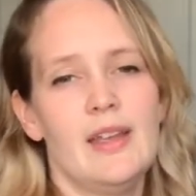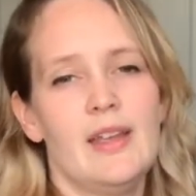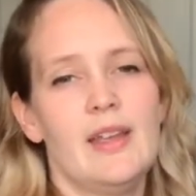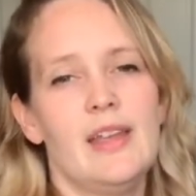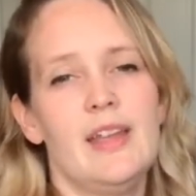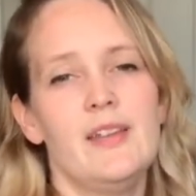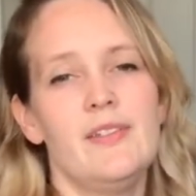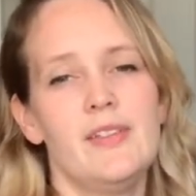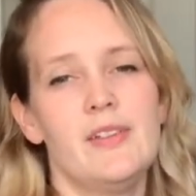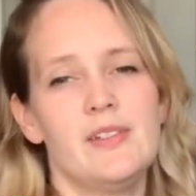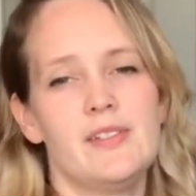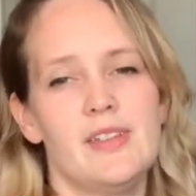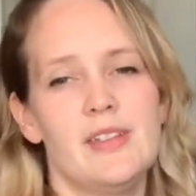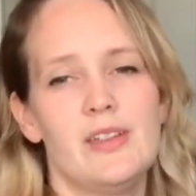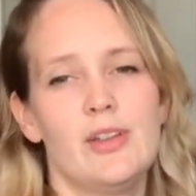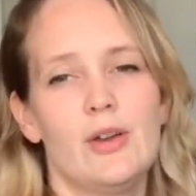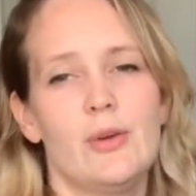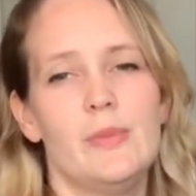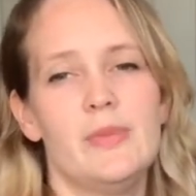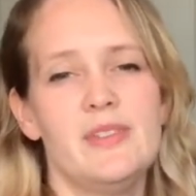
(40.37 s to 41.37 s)
If there is any
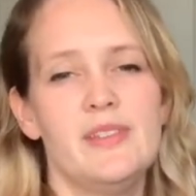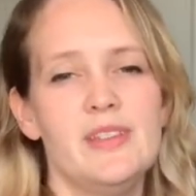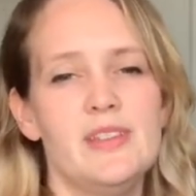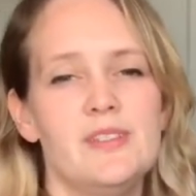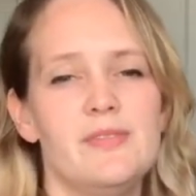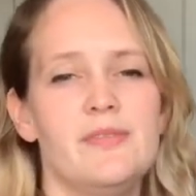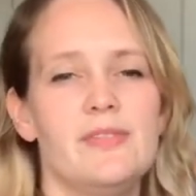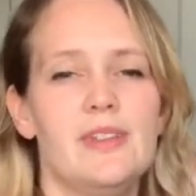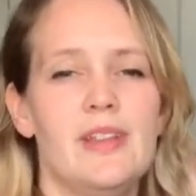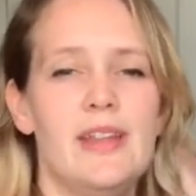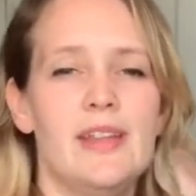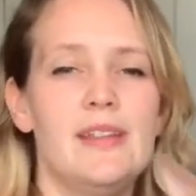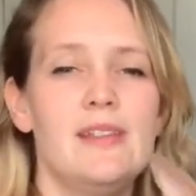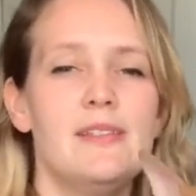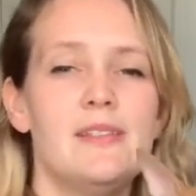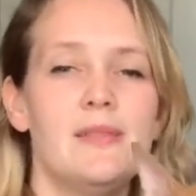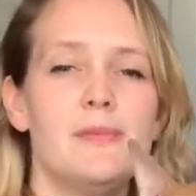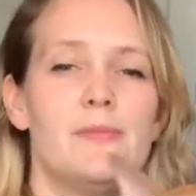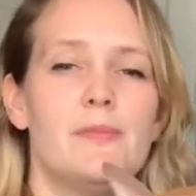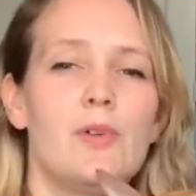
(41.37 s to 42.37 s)
competition for
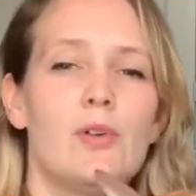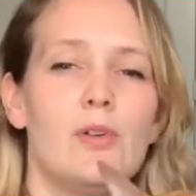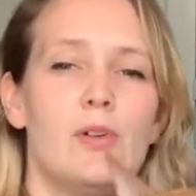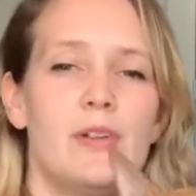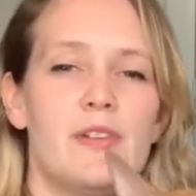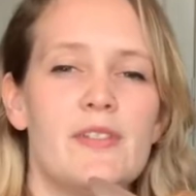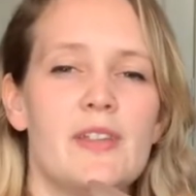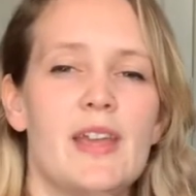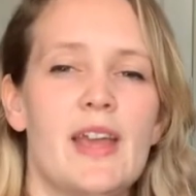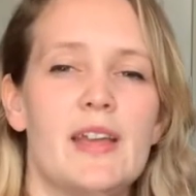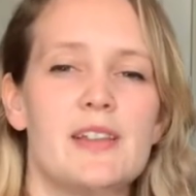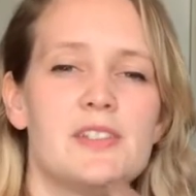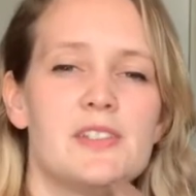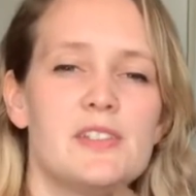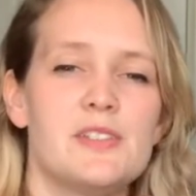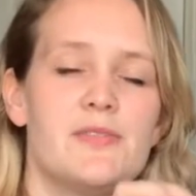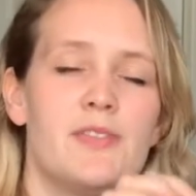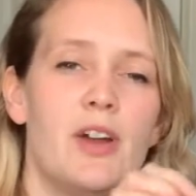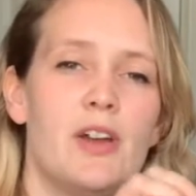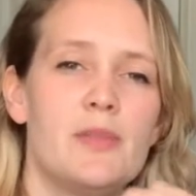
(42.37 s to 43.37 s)
these, or if the cats
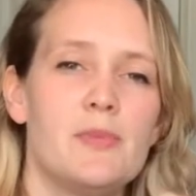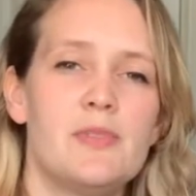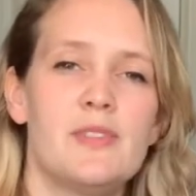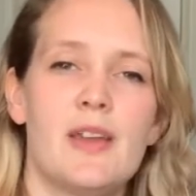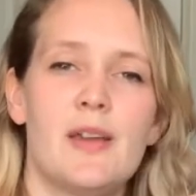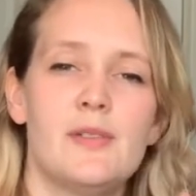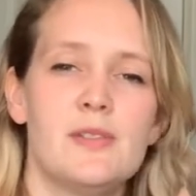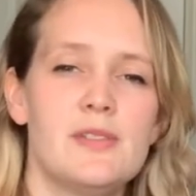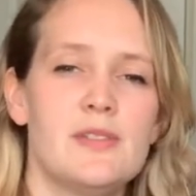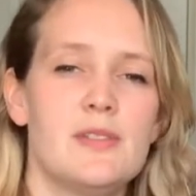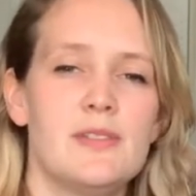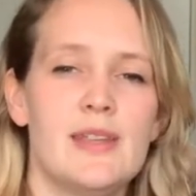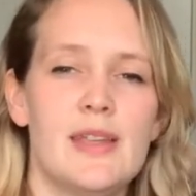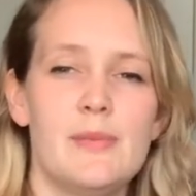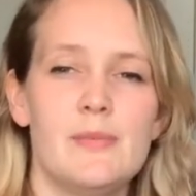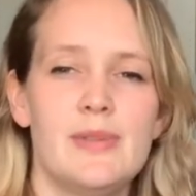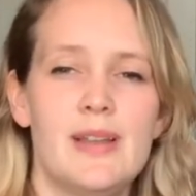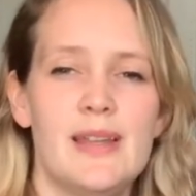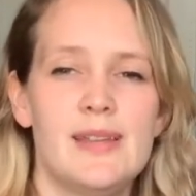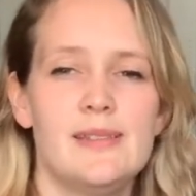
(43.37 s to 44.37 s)
just find themselves in the same
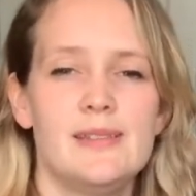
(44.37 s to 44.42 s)
place